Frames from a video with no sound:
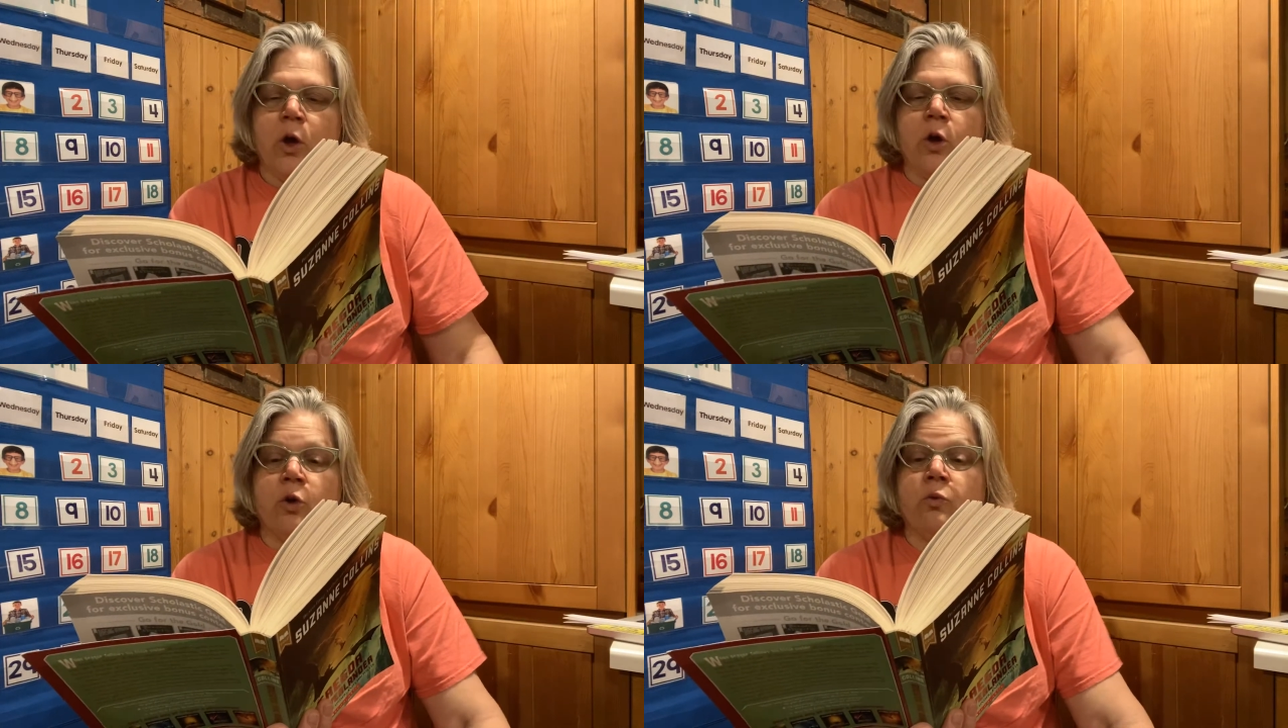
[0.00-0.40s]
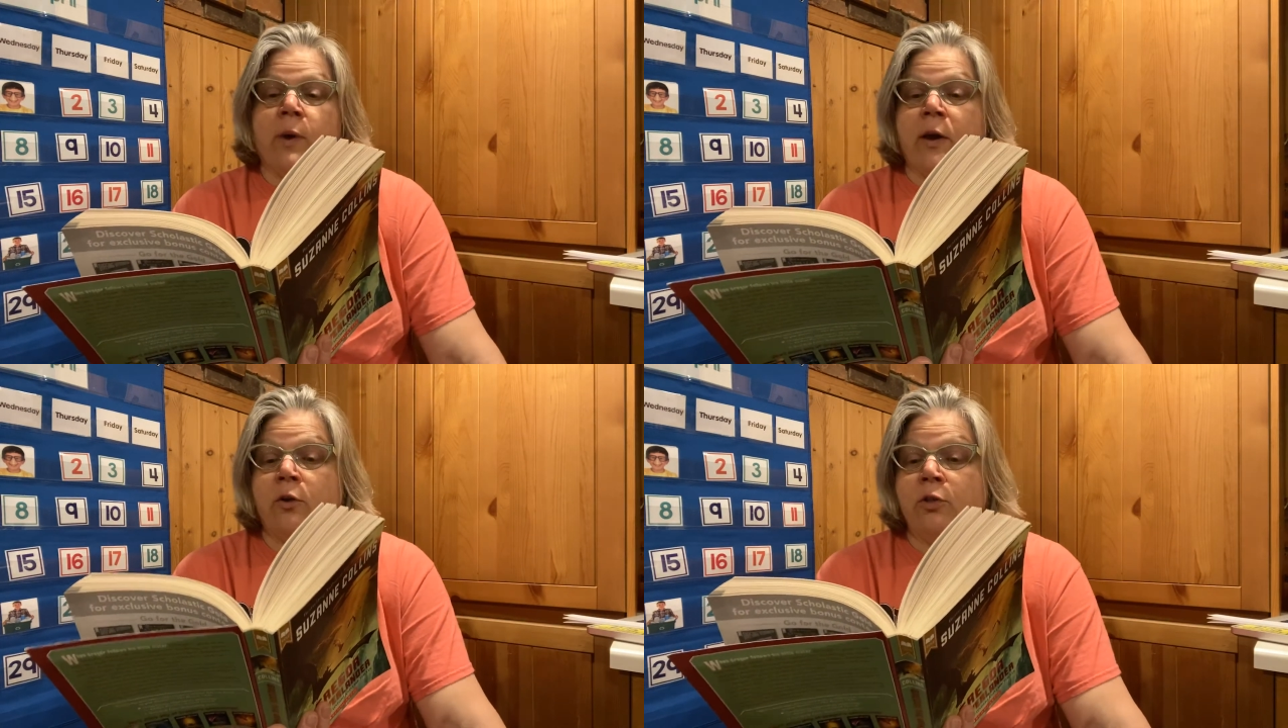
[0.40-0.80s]

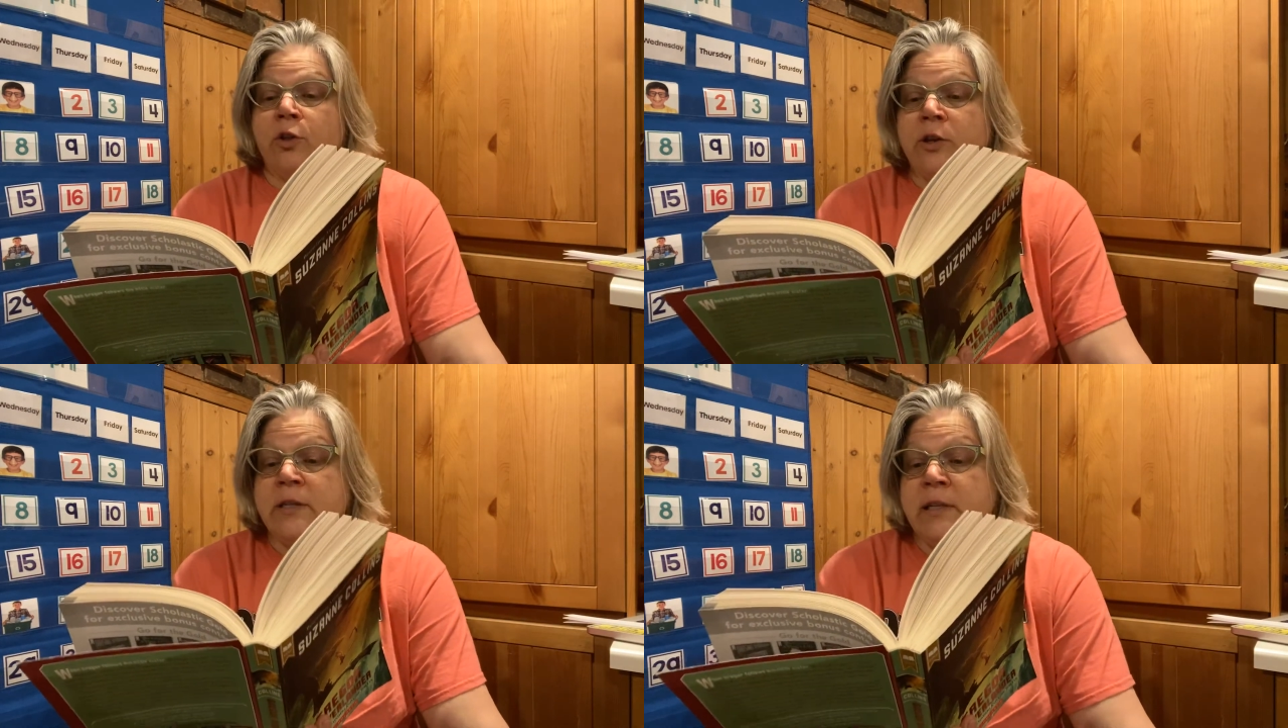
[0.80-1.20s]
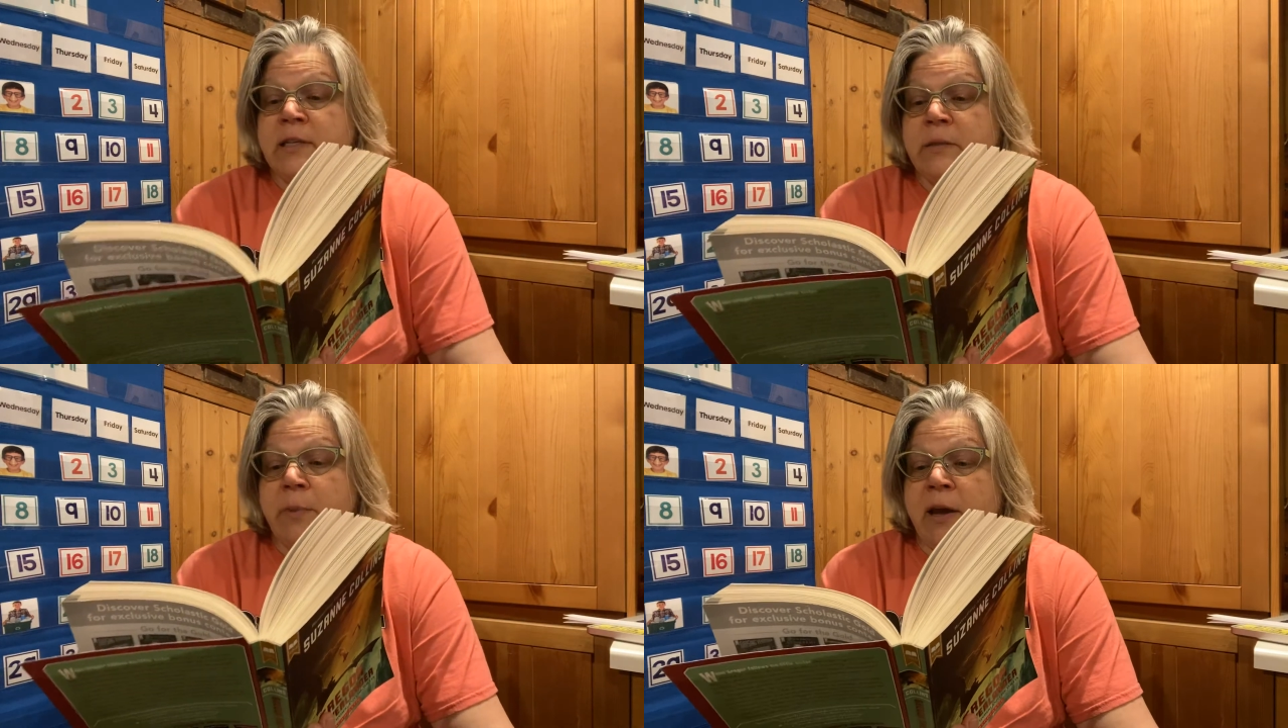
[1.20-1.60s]
Gregor looked at the
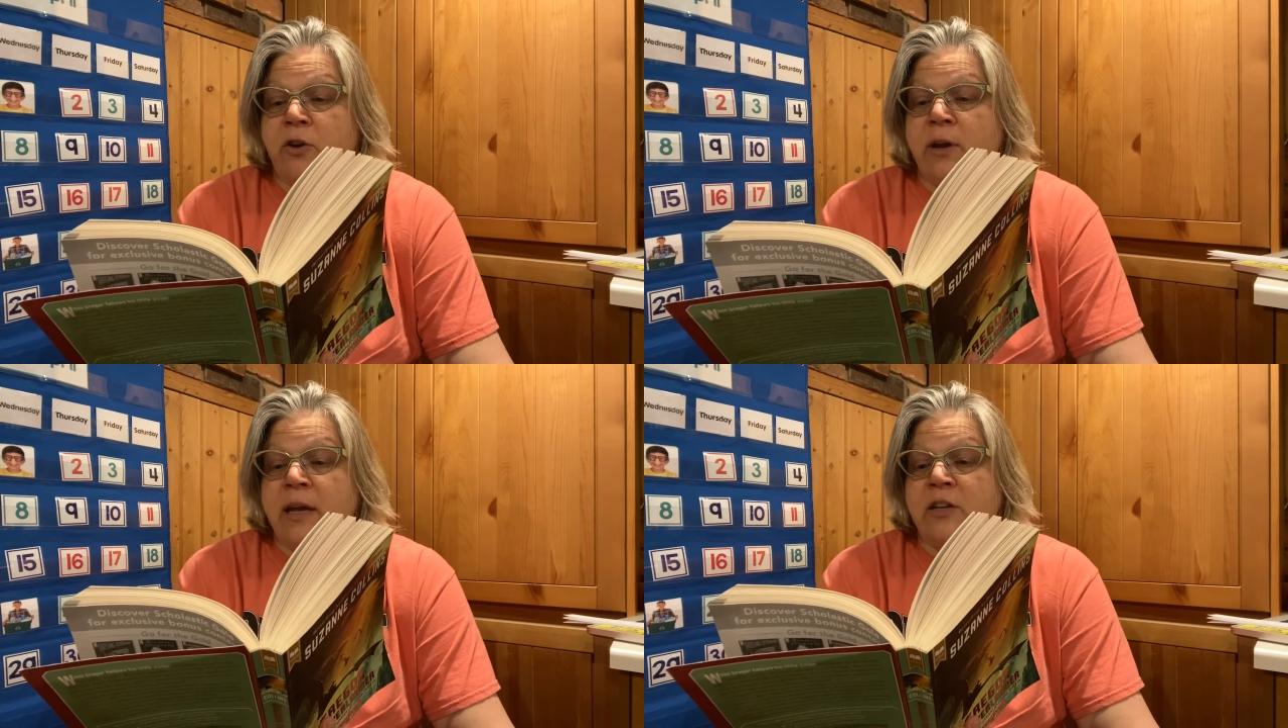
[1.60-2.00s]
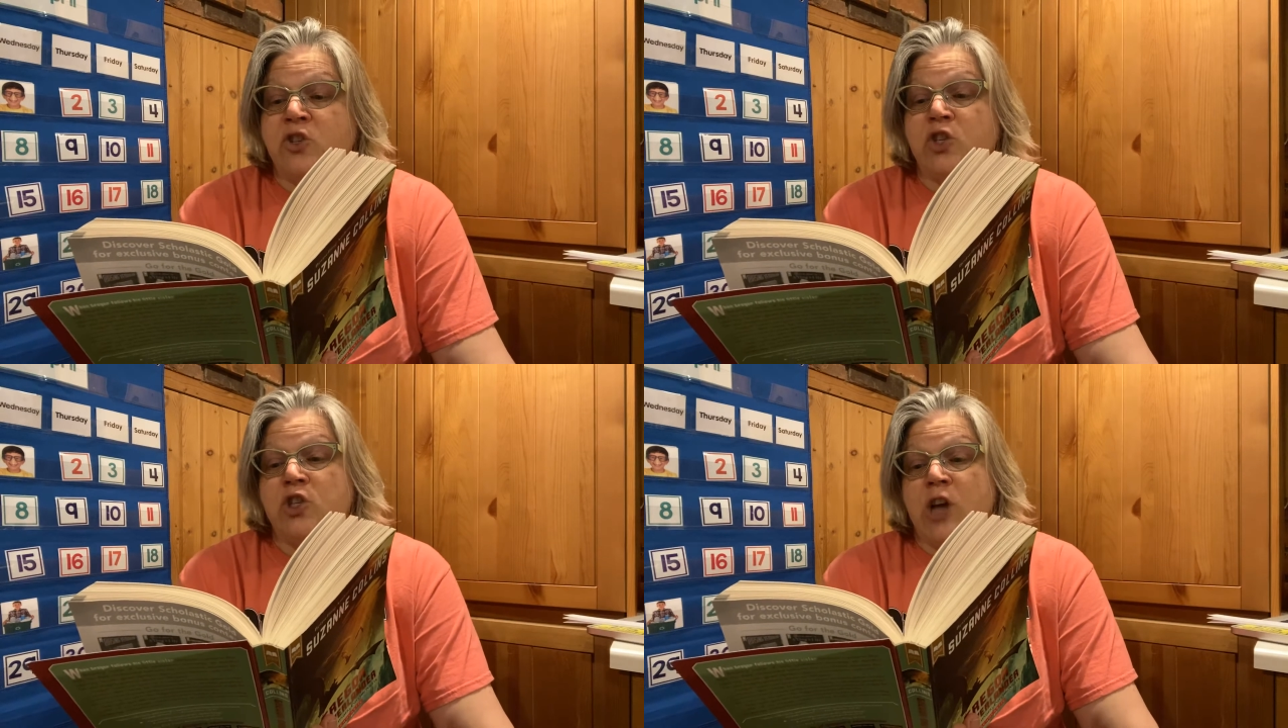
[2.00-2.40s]
spider in
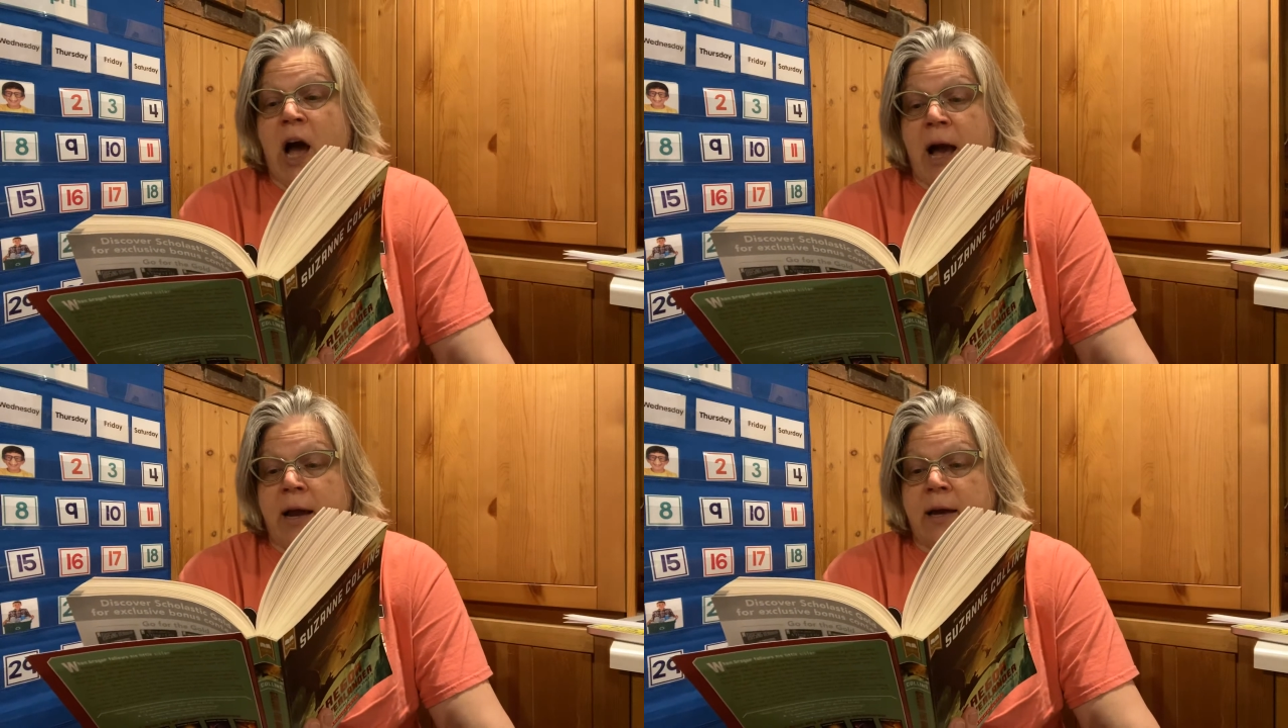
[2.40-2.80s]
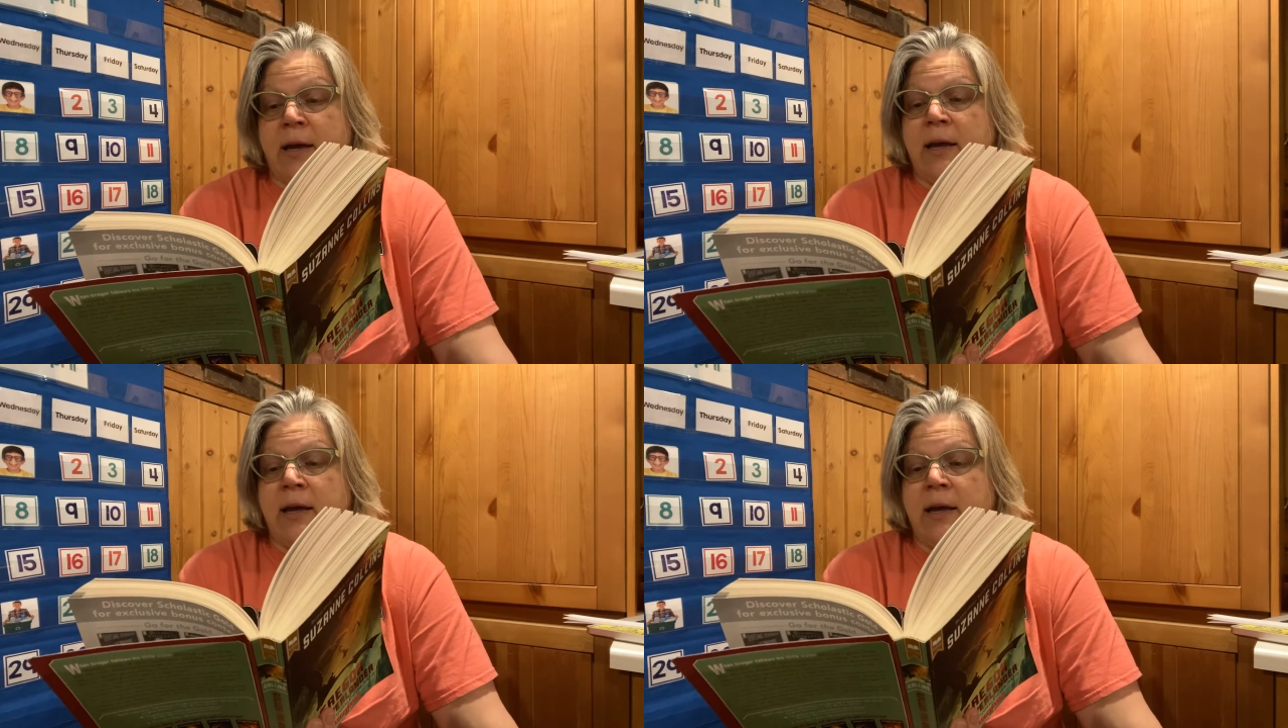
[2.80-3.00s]
shock.